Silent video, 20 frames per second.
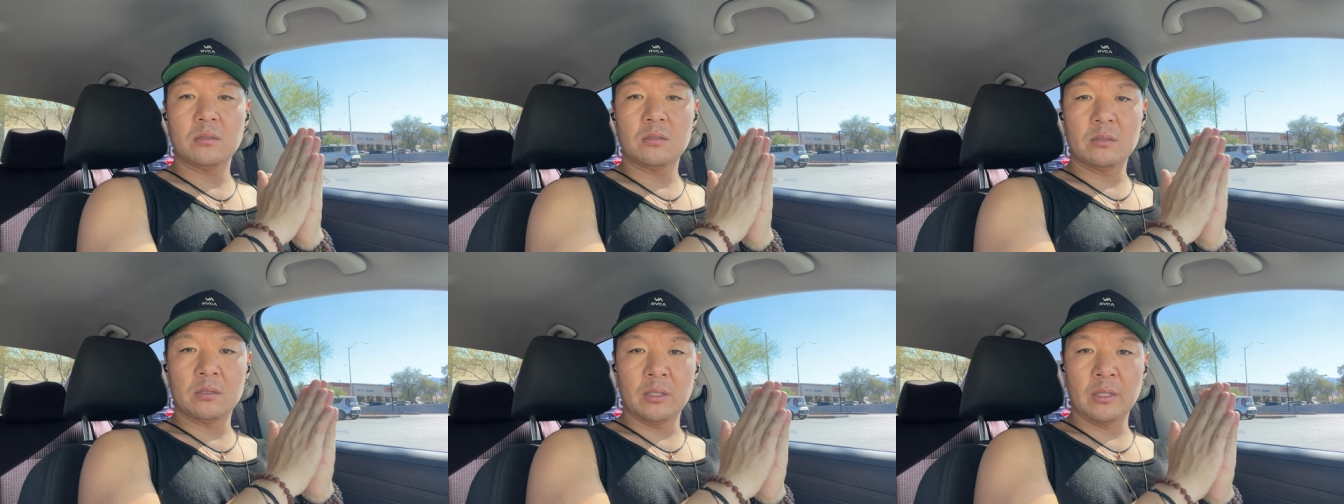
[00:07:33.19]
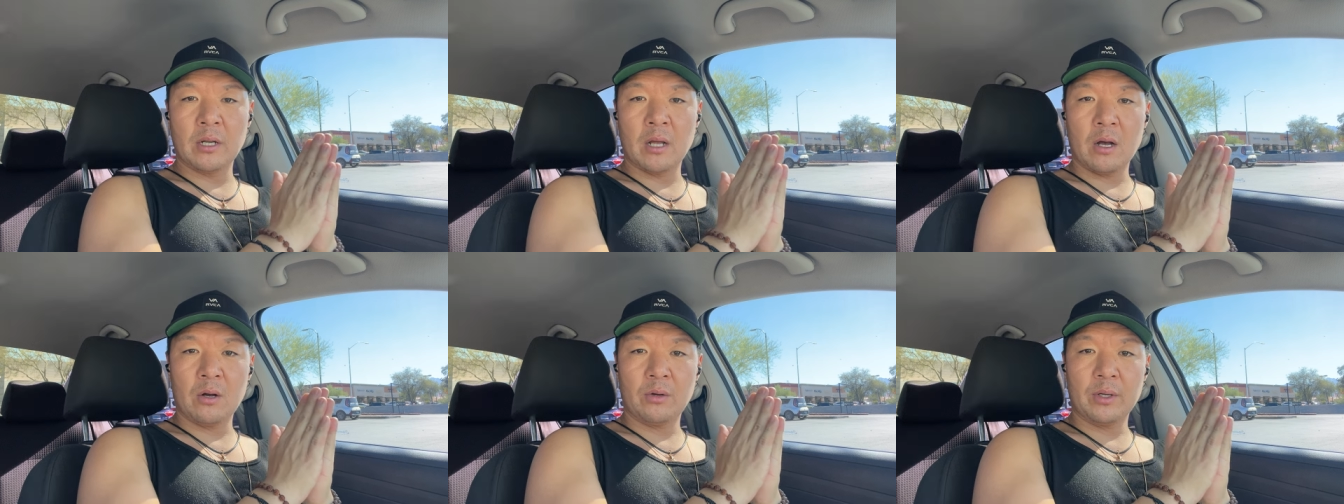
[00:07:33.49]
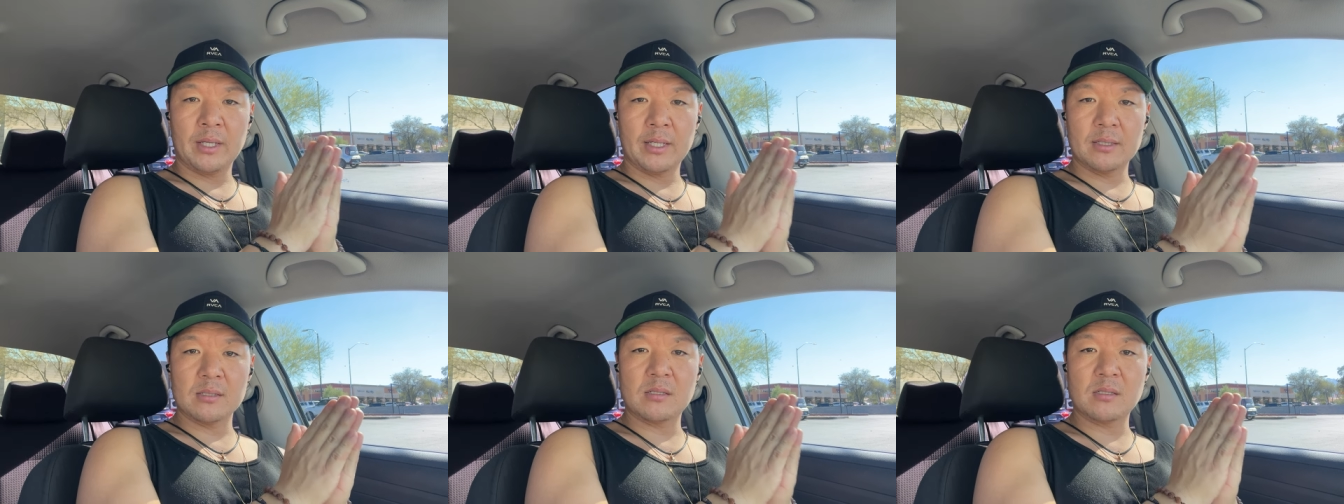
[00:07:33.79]
you know,
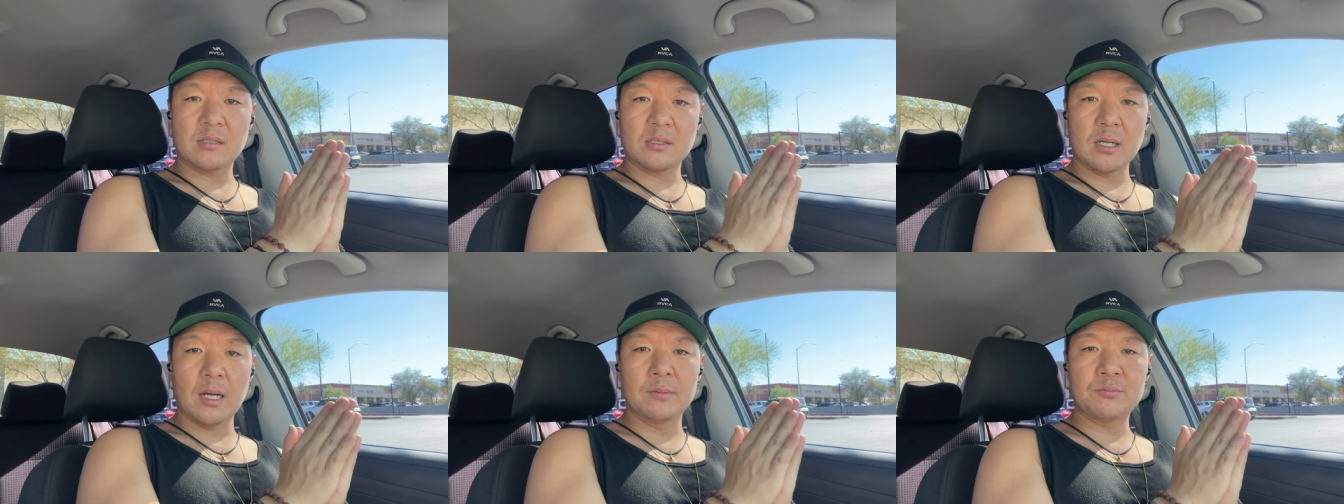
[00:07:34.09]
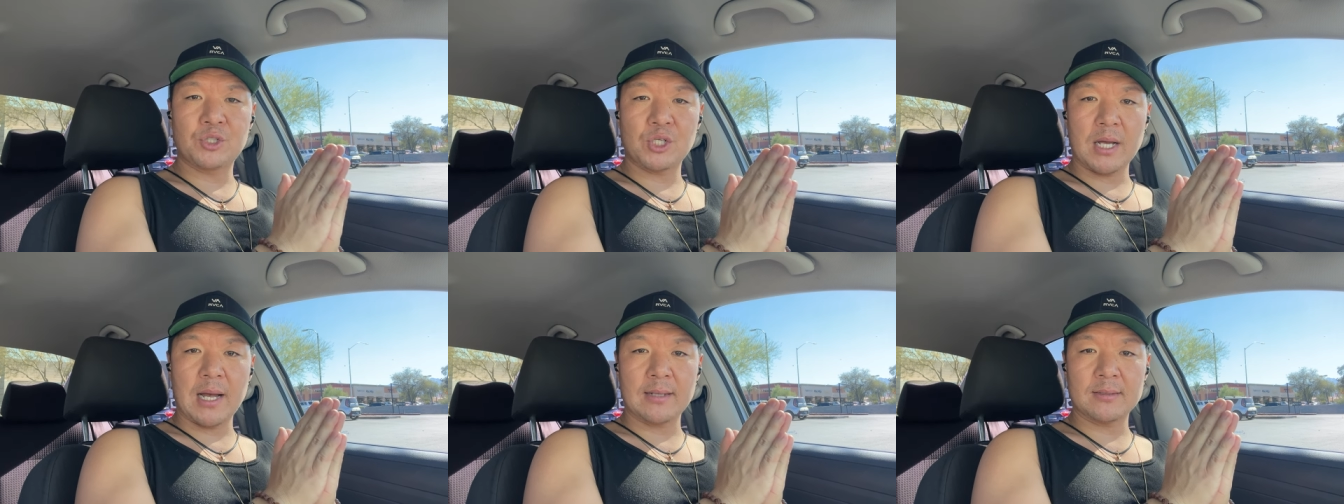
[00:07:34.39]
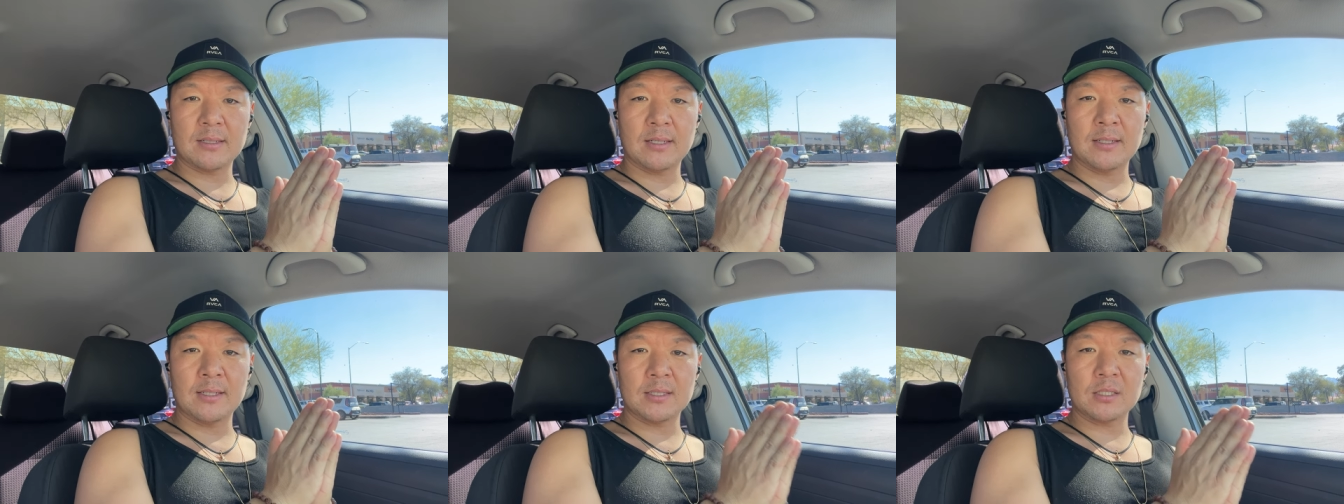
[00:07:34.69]
his subject
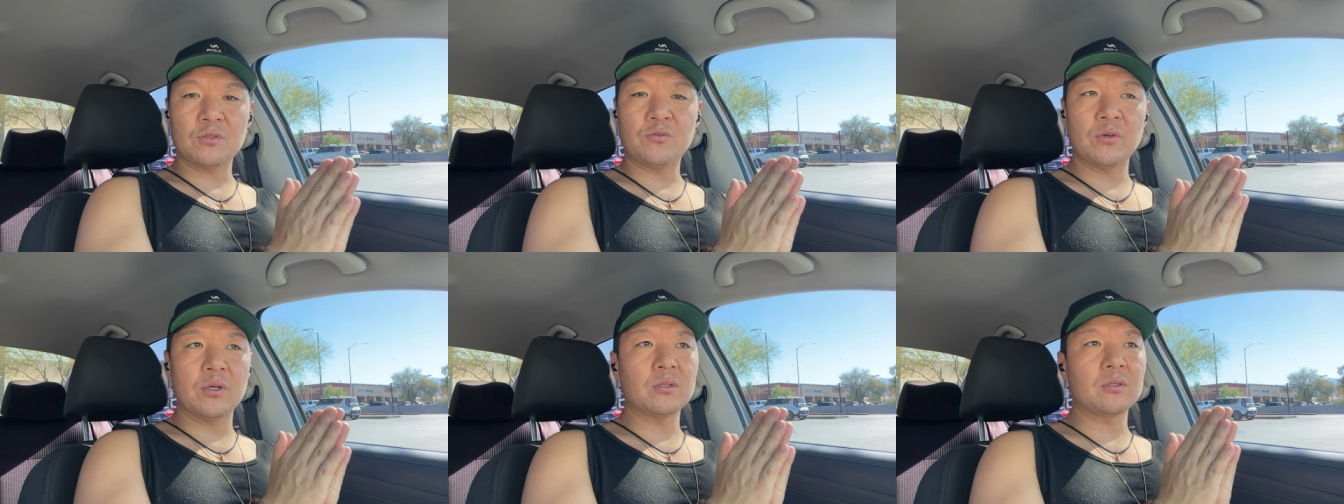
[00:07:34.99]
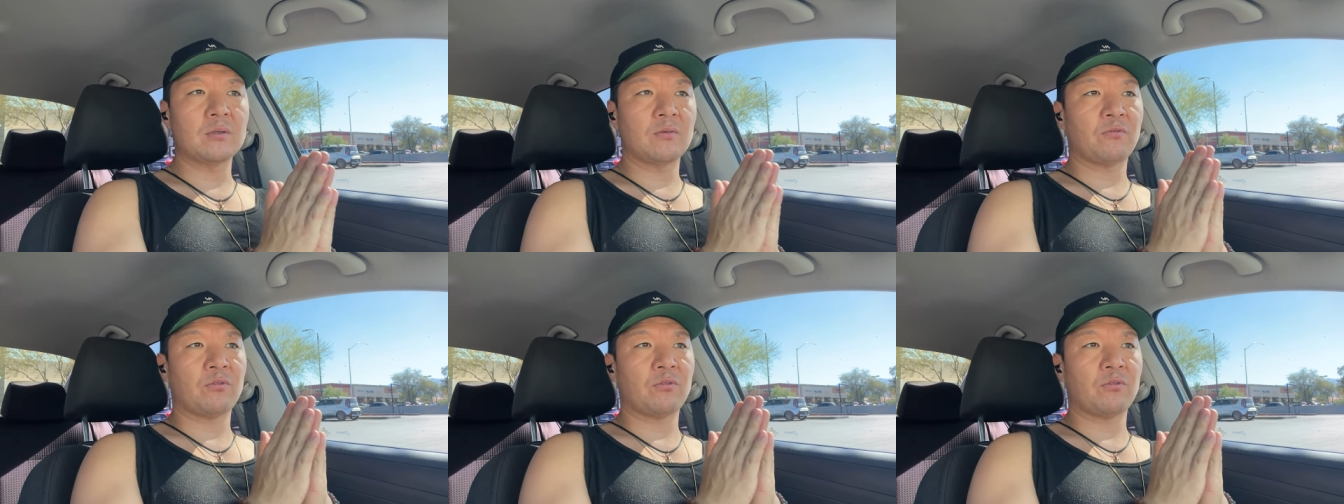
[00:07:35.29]
and his field in